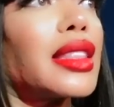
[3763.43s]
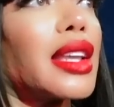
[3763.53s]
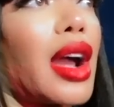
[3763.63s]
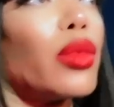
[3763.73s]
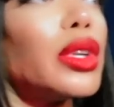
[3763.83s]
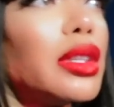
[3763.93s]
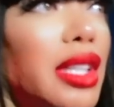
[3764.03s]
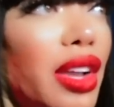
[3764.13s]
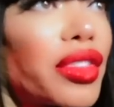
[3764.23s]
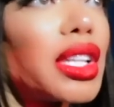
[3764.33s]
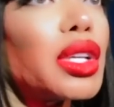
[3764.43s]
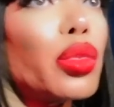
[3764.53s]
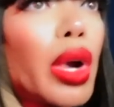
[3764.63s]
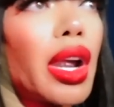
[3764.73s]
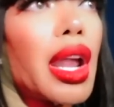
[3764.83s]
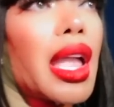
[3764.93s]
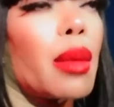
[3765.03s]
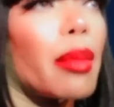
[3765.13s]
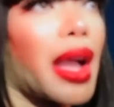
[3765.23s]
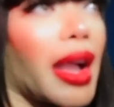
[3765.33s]
that I would definitely wear
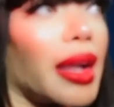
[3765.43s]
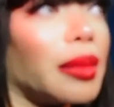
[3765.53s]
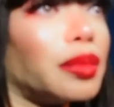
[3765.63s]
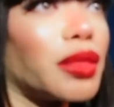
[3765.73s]
and buy.